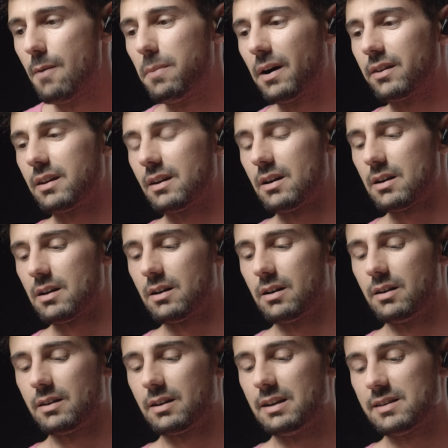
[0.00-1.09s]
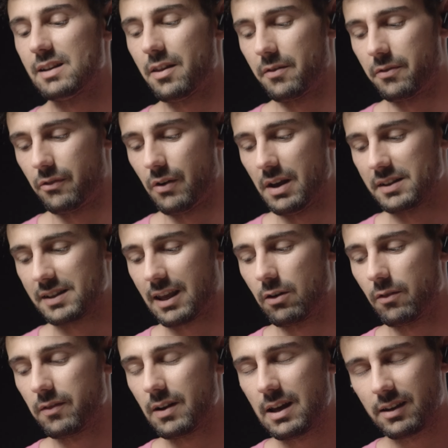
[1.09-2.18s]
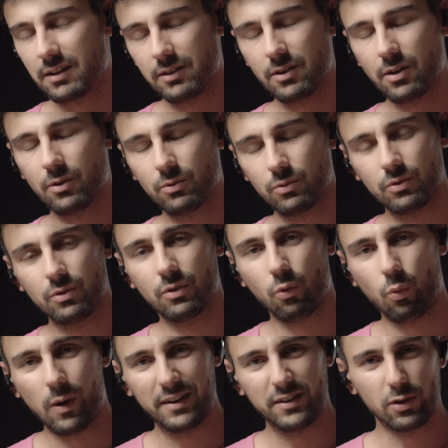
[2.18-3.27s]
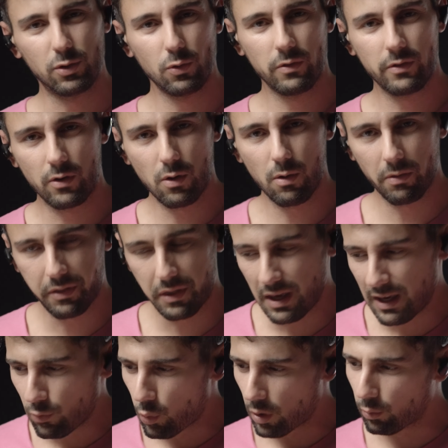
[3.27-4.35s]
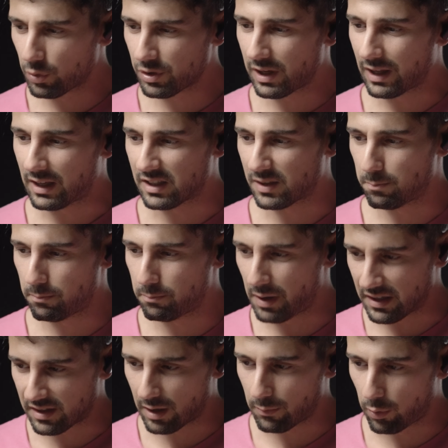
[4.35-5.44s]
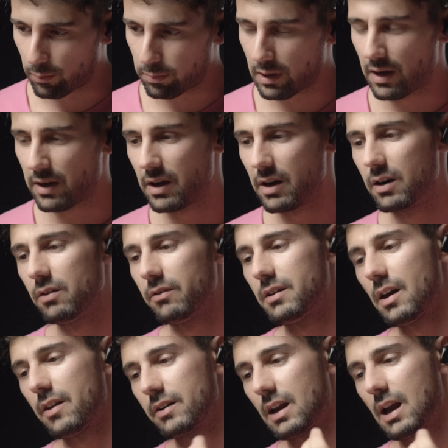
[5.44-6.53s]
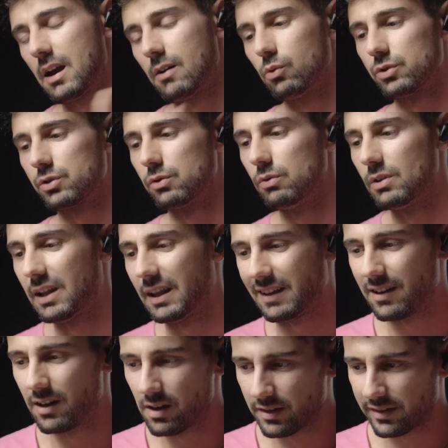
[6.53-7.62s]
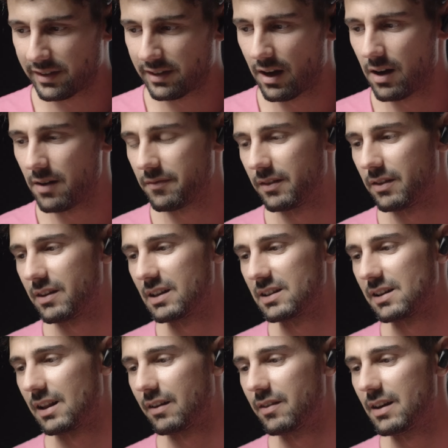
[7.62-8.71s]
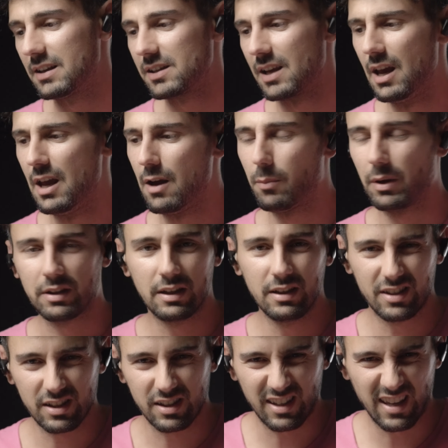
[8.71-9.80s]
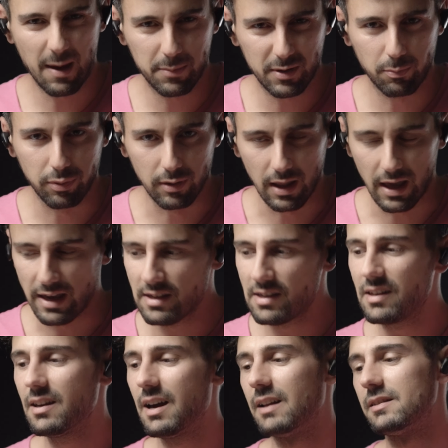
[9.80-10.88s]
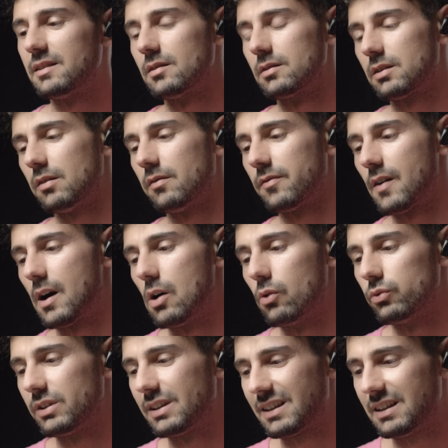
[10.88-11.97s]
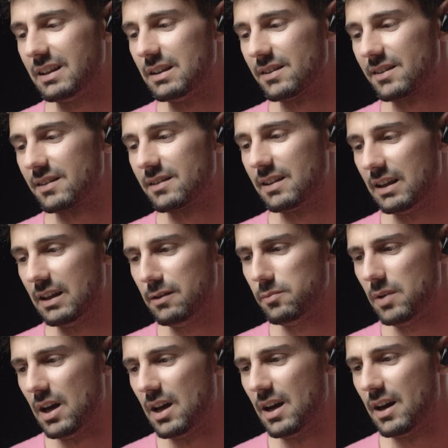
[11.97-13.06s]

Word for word: But uh, his other friends kind of like, you know, went to do their own thing. One was like a basketball player, the other guy was doing like car stuff and things like this. But he just kept playing until he found his team.